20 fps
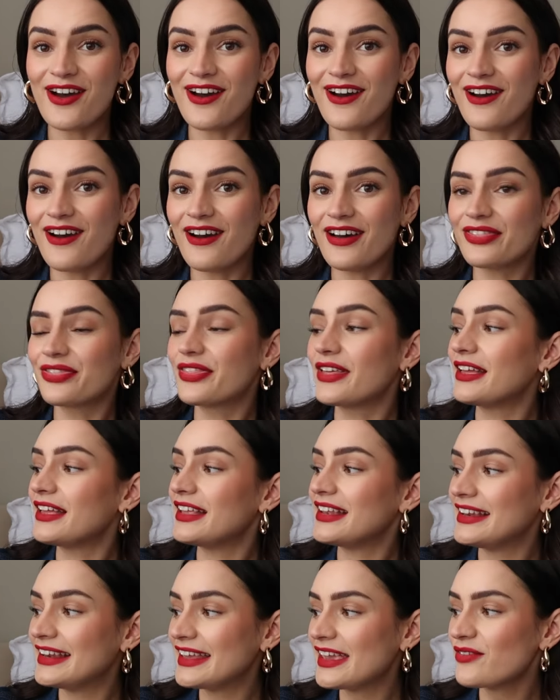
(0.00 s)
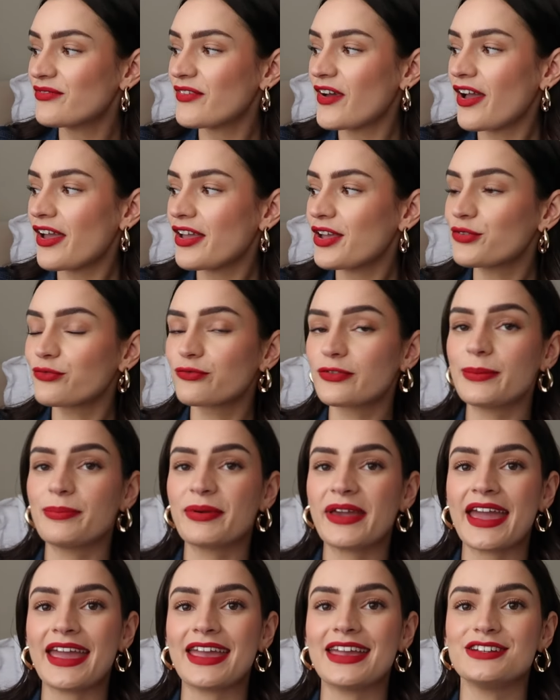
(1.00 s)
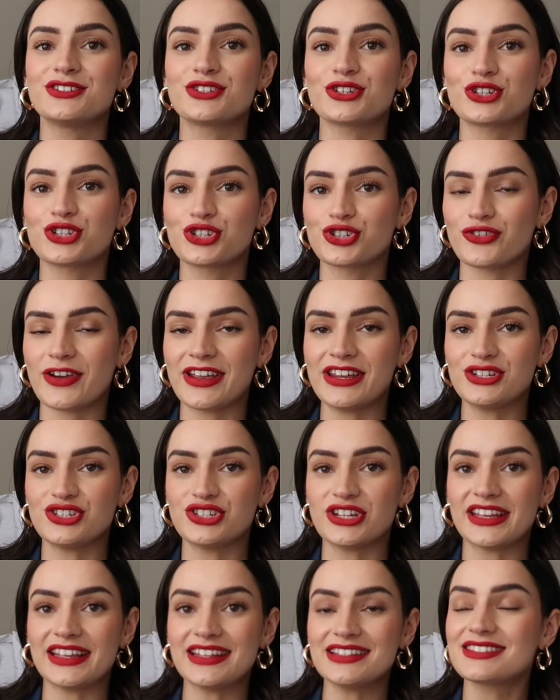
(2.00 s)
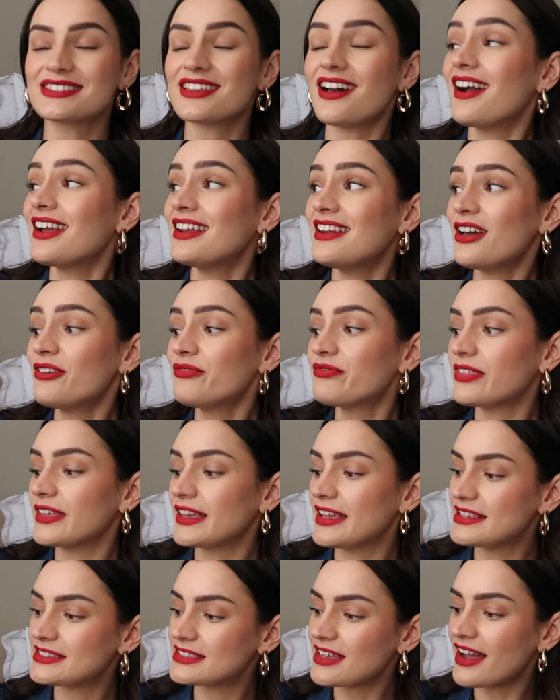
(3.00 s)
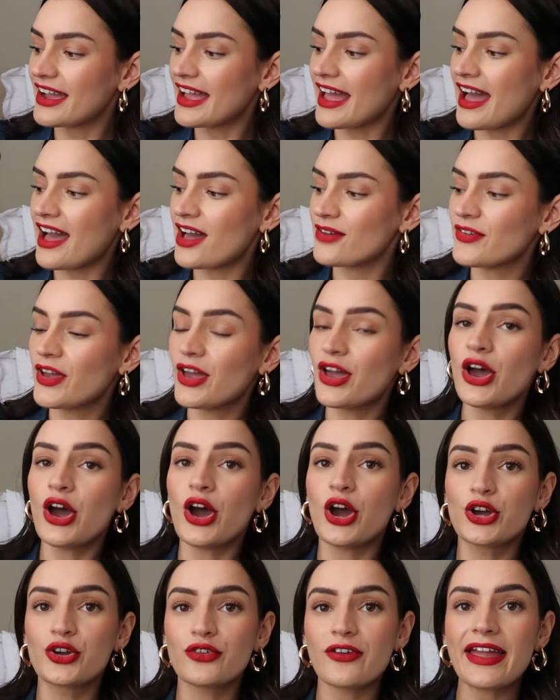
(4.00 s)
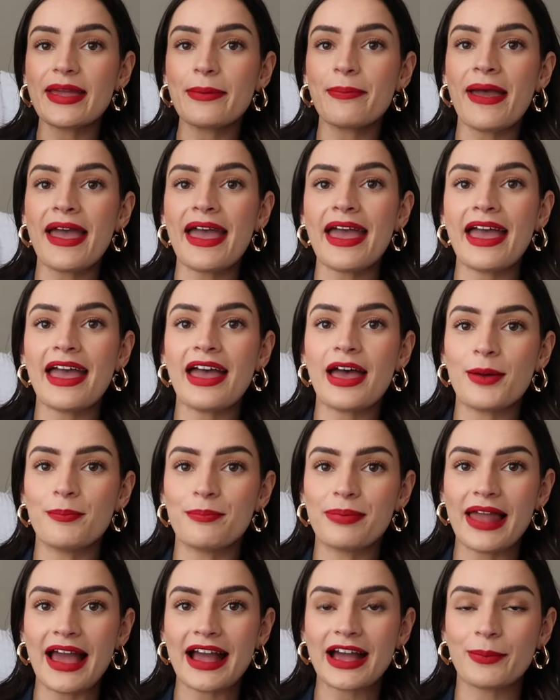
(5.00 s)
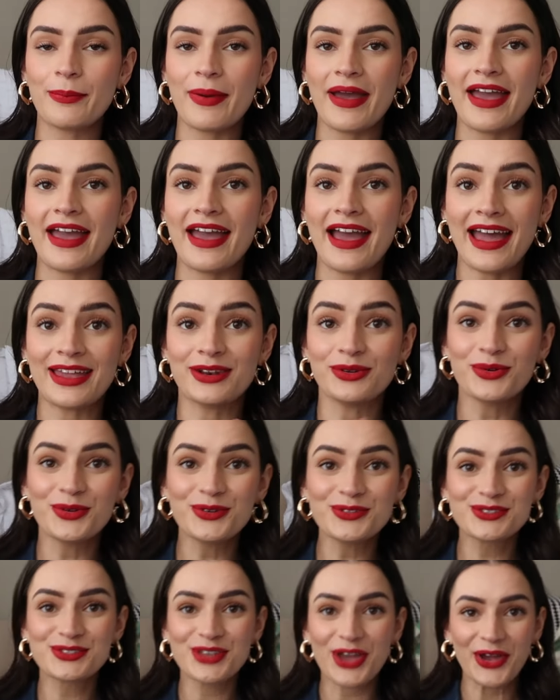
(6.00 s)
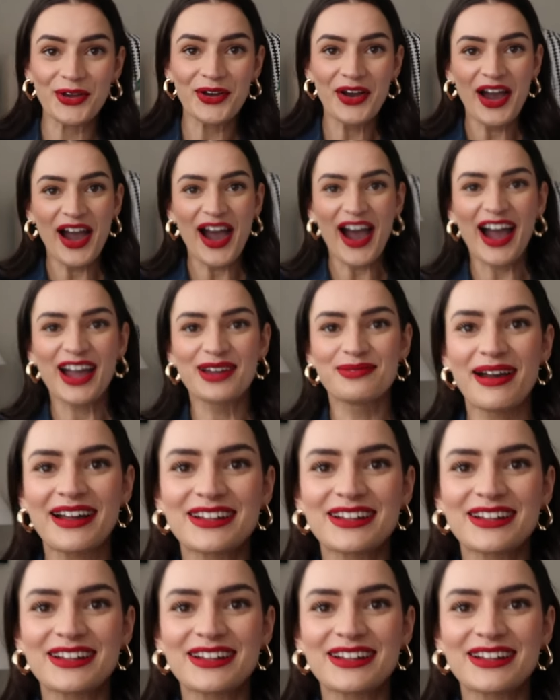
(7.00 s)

are the Levi Ribcage straight jeans. I love these. I have a grey pair, a black pair, and also I'm